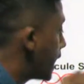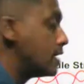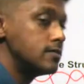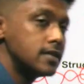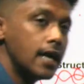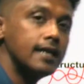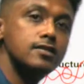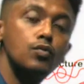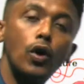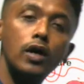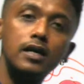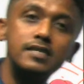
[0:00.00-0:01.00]
sites, what
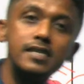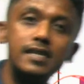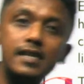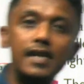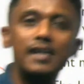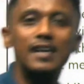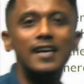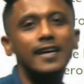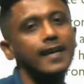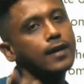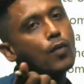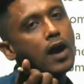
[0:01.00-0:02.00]
does it need? It
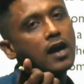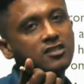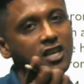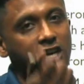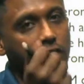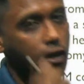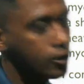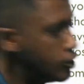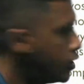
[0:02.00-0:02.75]
requires energy.